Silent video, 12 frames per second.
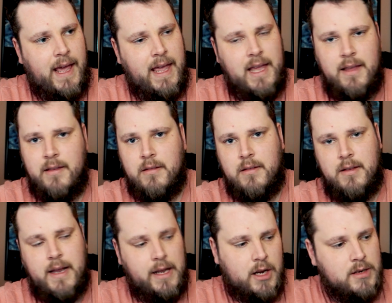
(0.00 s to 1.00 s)
K
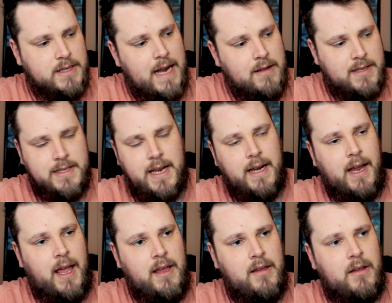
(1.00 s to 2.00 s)
and it goes down to ten
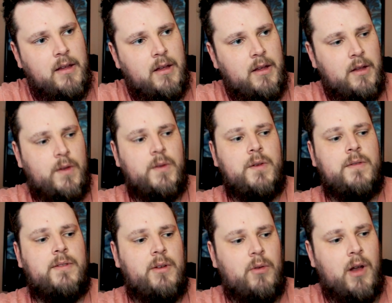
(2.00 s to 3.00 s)
K, you
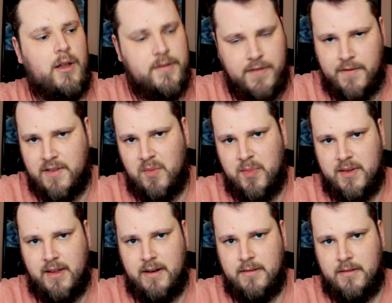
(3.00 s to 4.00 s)
still lost fifty
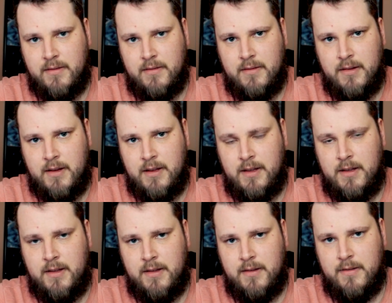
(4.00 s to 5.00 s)
percent
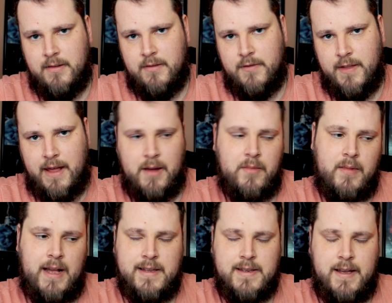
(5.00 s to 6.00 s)
for that
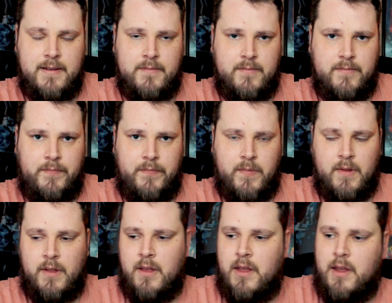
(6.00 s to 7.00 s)
asset.
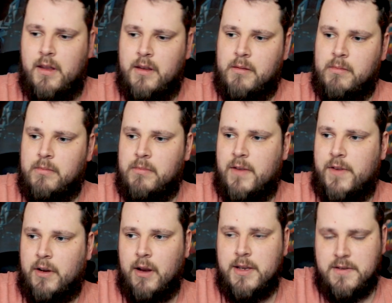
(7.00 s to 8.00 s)
But if
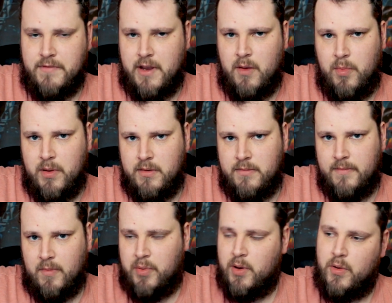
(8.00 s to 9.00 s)
you close and reopen
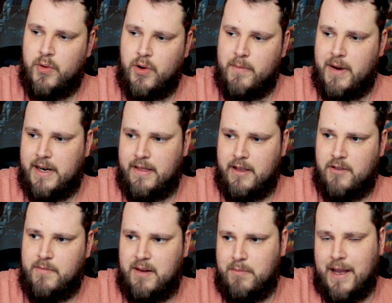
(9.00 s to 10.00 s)
and put all your money that
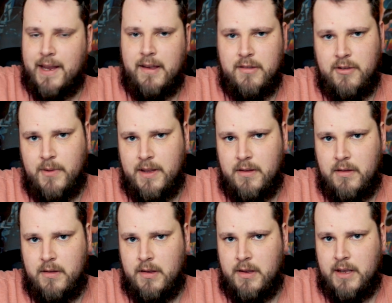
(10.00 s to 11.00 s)
you've made back into it
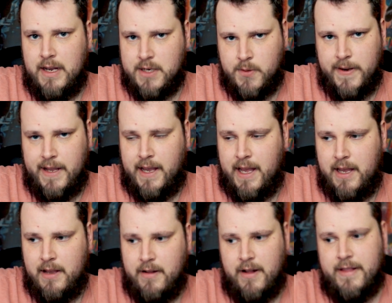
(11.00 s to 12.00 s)
at twenty
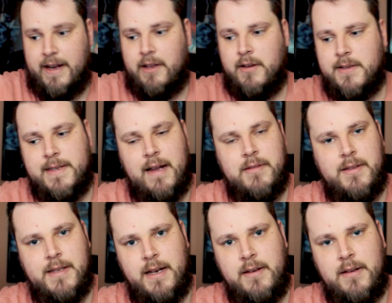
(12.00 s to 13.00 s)
K and then it goes down to
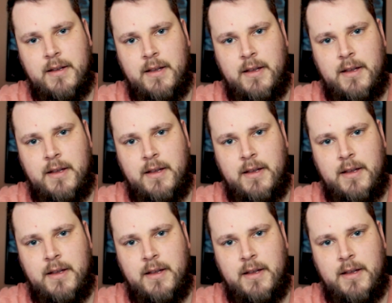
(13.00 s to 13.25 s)
ten,